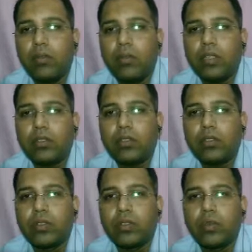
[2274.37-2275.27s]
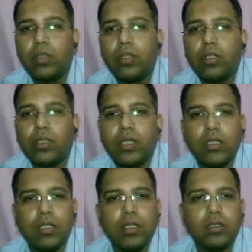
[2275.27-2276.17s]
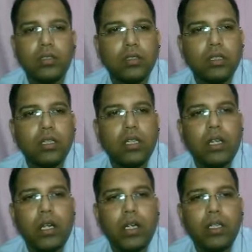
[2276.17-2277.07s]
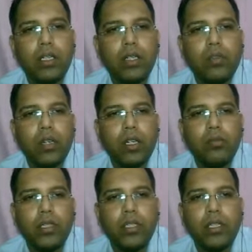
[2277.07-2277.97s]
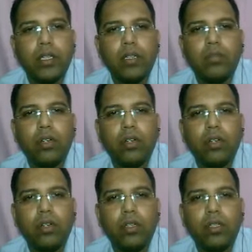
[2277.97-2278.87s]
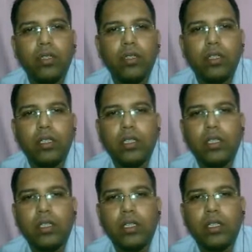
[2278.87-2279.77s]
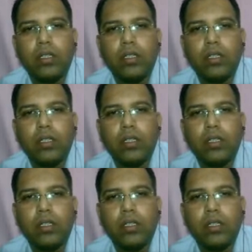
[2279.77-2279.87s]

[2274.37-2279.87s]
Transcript: with small skin lesions and inflamed hair follicles in the